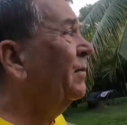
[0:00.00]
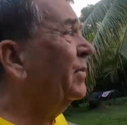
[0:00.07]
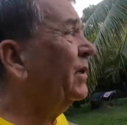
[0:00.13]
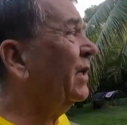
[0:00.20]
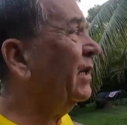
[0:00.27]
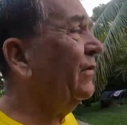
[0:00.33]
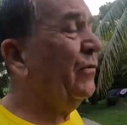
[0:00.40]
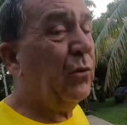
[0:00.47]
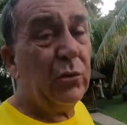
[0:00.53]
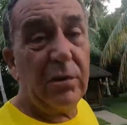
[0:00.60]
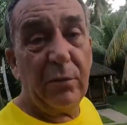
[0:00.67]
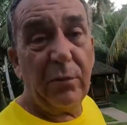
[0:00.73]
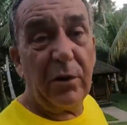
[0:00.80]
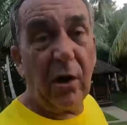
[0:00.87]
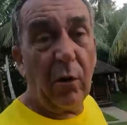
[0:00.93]
But the air
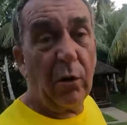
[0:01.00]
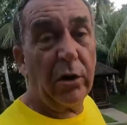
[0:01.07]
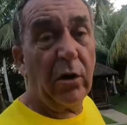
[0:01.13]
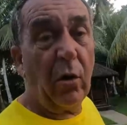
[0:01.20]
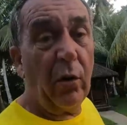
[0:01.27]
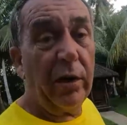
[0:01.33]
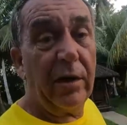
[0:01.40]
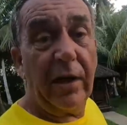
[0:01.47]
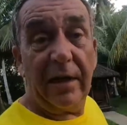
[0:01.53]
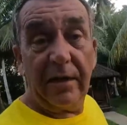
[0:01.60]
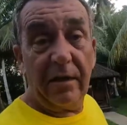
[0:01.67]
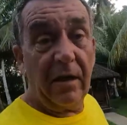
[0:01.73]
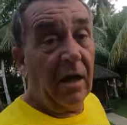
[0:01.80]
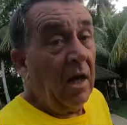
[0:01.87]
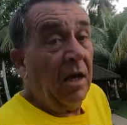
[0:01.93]
filter, we go online,
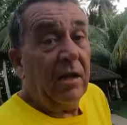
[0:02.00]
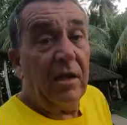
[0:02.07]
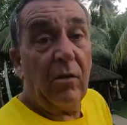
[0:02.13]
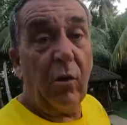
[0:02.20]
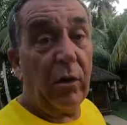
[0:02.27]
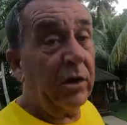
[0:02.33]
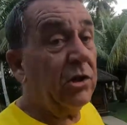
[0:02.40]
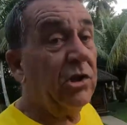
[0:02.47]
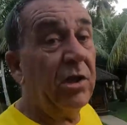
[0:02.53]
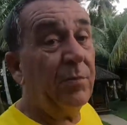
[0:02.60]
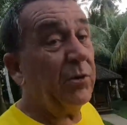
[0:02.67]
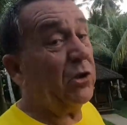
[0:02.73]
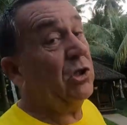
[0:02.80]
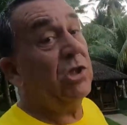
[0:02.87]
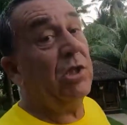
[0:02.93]
and they're quite
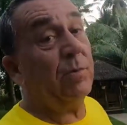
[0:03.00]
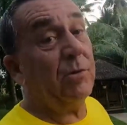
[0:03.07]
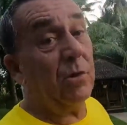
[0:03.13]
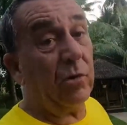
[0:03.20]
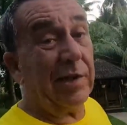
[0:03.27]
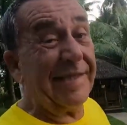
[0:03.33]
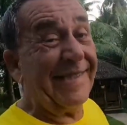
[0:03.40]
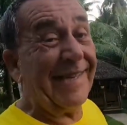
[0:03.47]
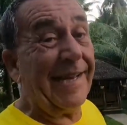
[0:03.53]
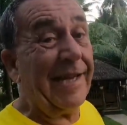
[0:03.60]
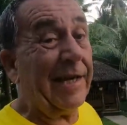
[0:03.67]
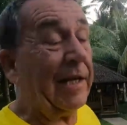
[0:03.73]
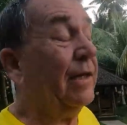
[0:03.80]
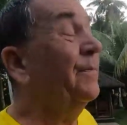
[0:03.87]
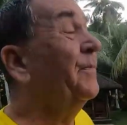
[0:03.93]
cheapest chips on
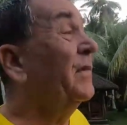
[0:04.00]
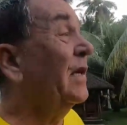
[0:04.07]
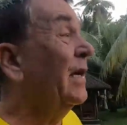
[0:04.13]
Lazada.